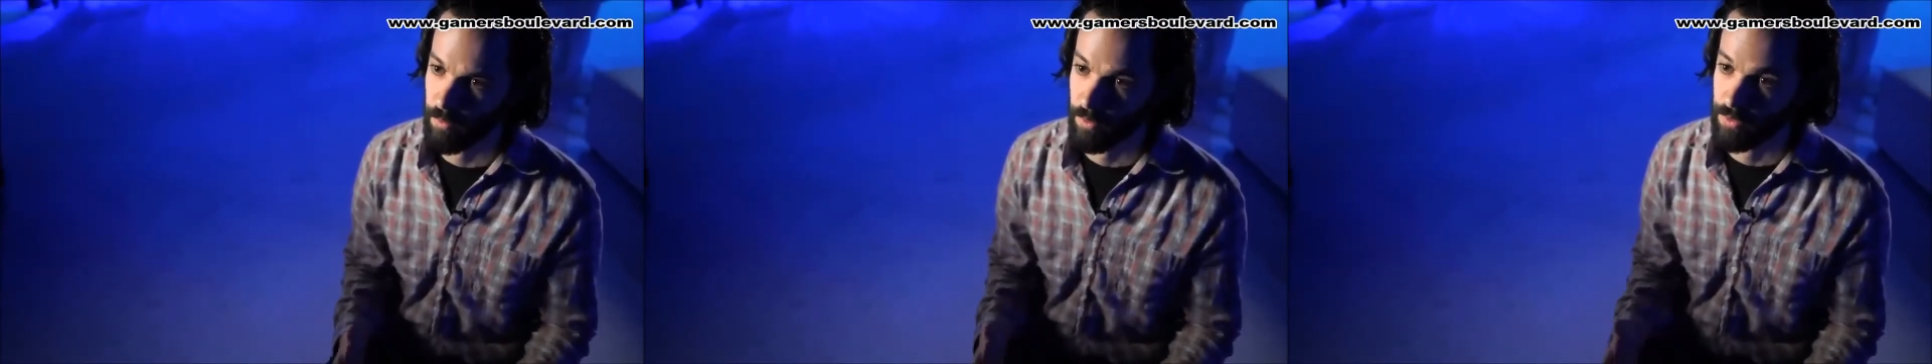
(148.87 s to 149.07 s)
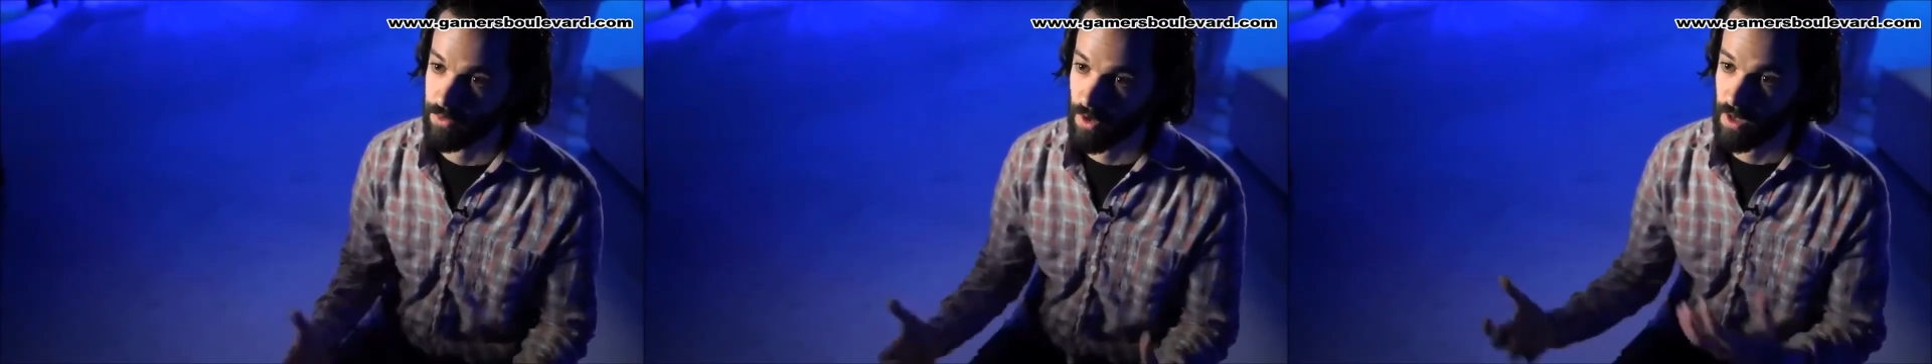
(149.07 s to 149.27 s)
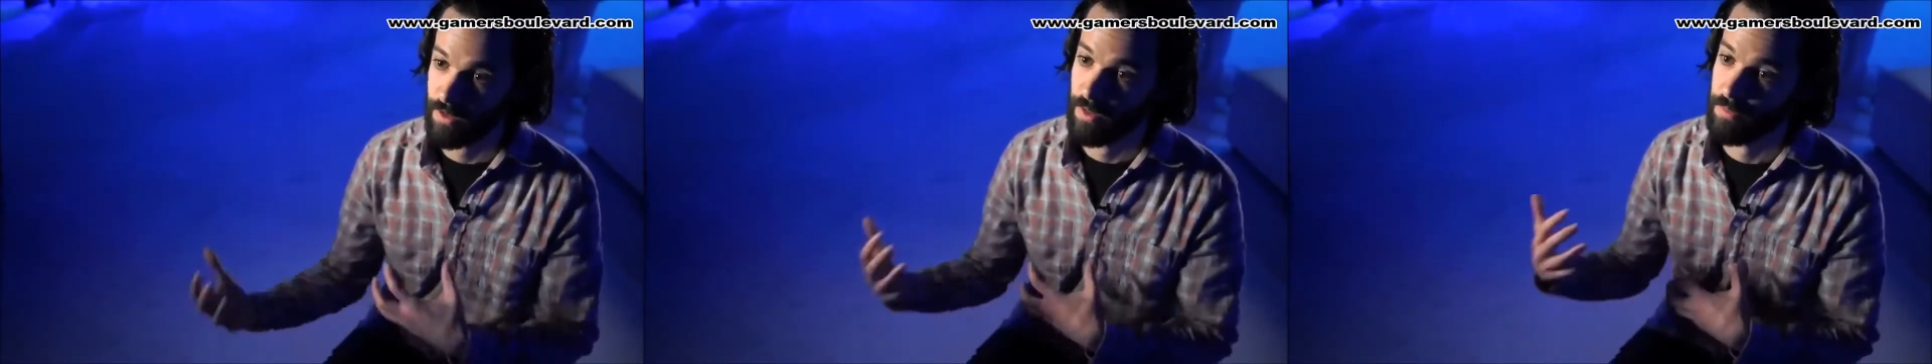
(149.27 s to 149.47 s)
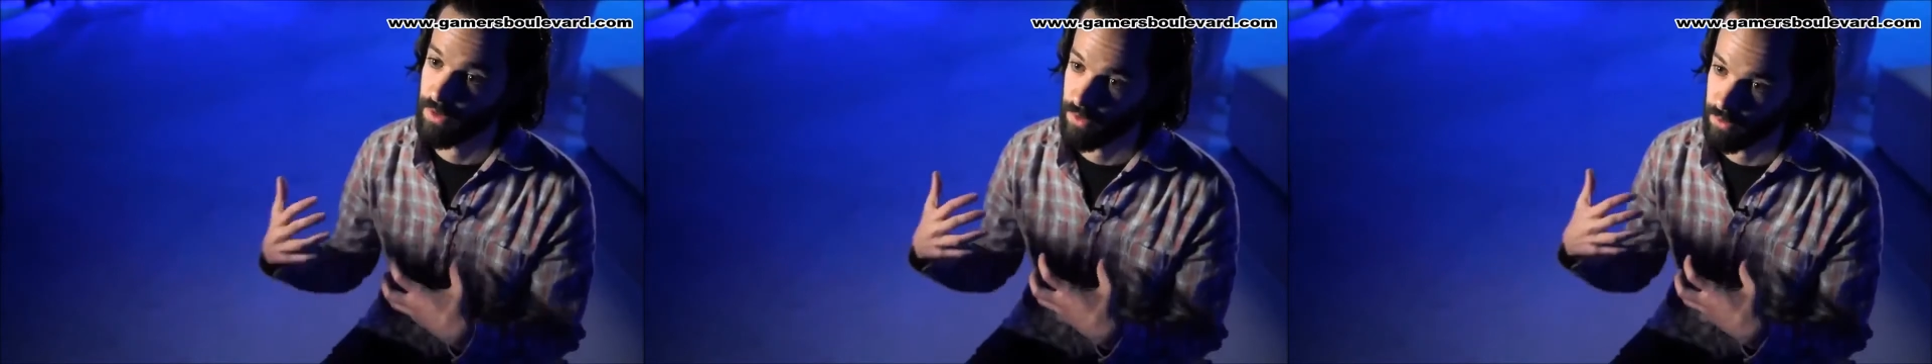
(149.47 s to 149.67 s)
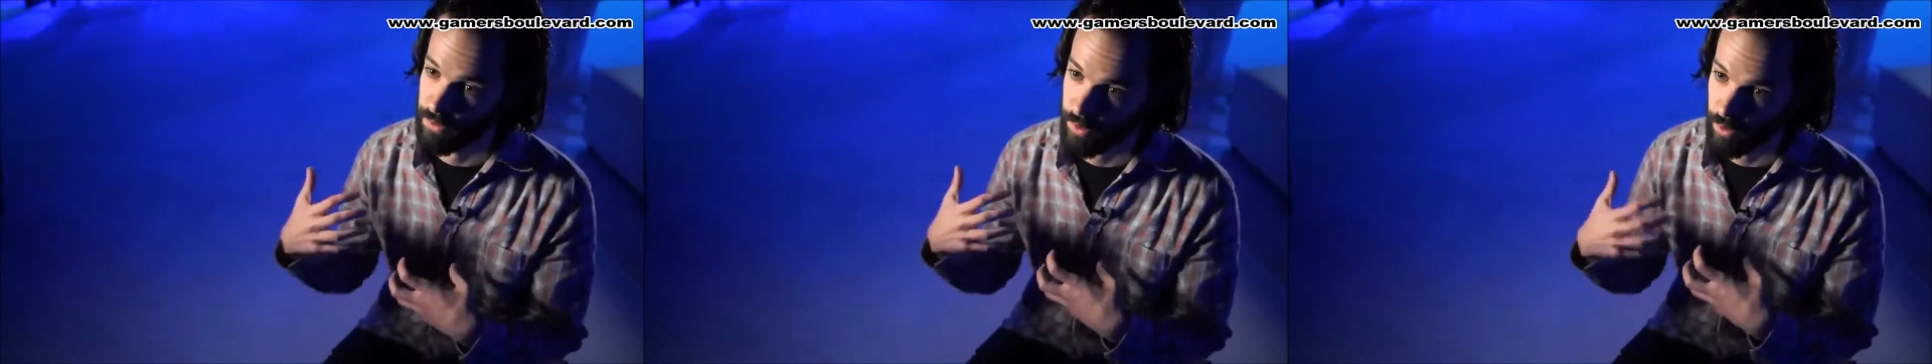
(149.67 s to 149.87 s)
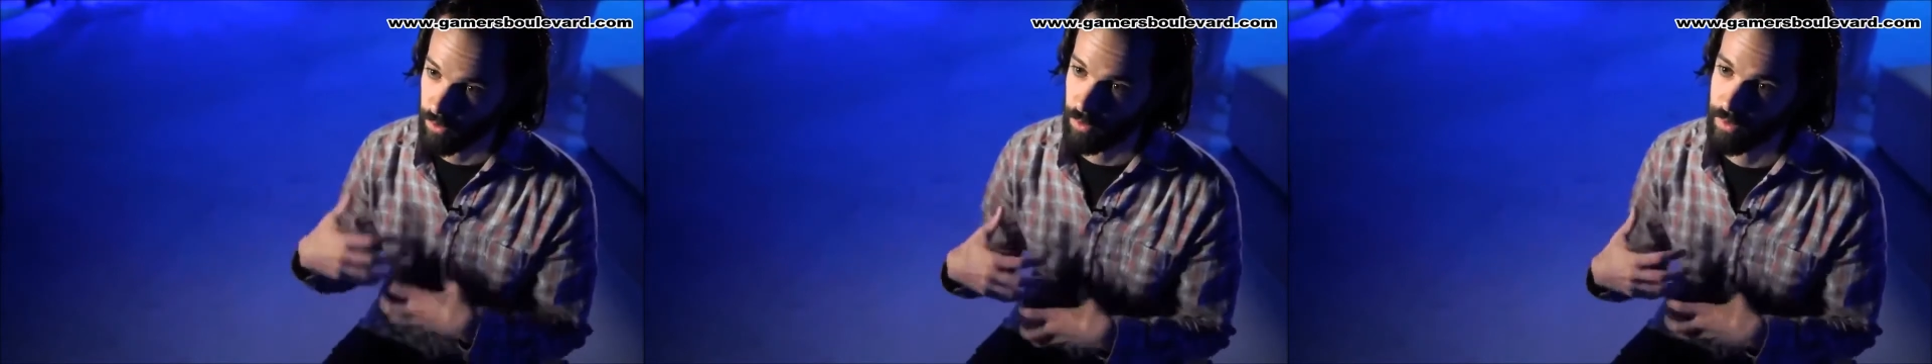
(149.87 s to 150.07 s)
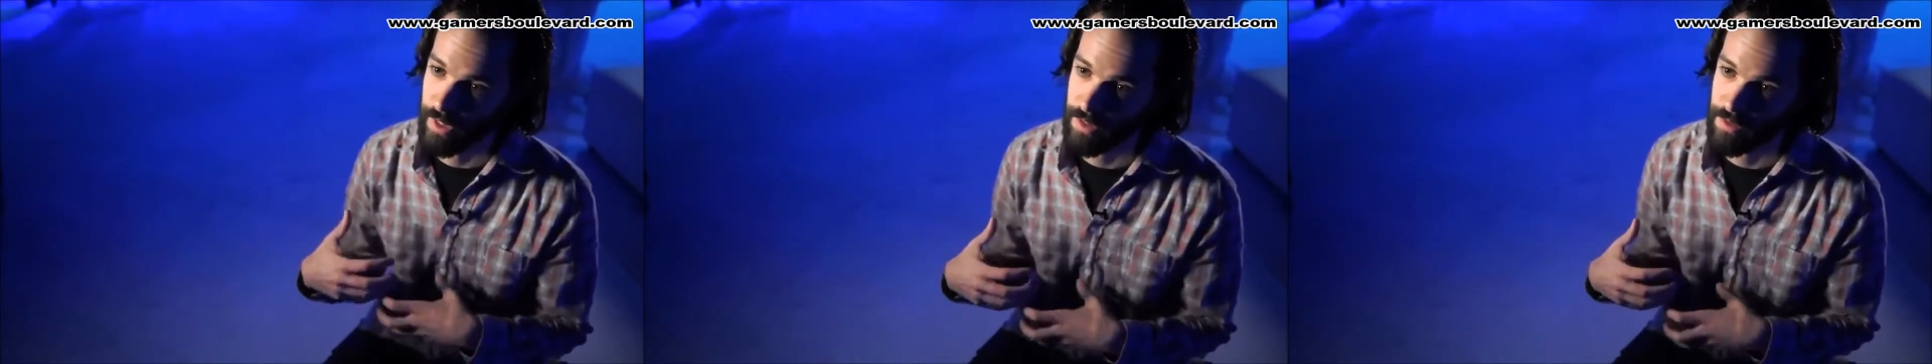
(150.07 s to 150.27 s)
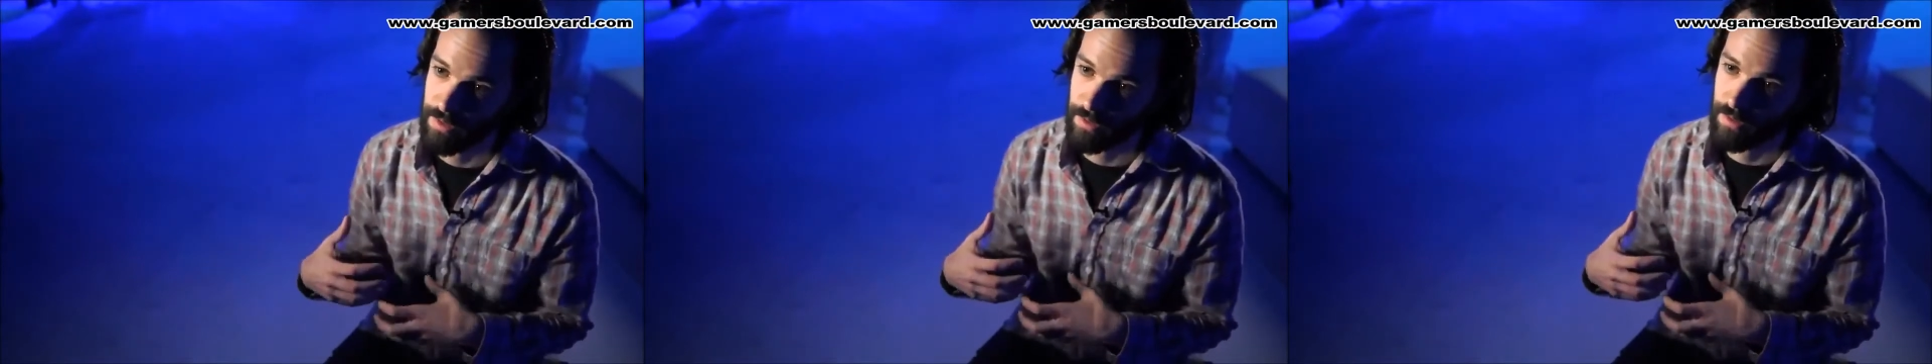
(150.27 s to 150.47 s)
will draw them to your
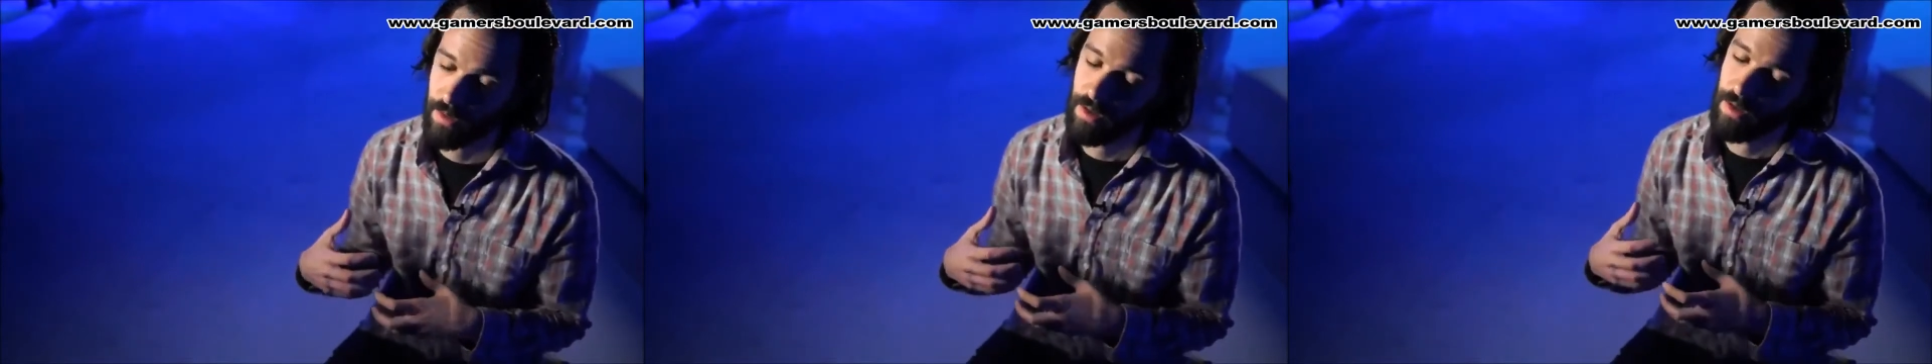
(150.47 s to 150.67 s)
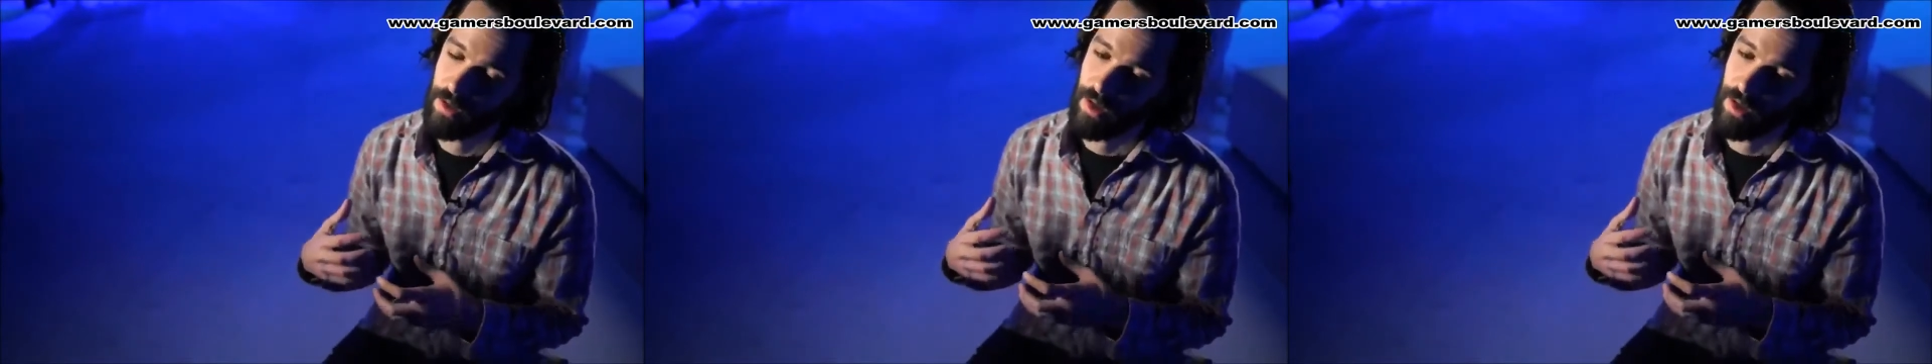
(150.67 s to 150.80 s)
location.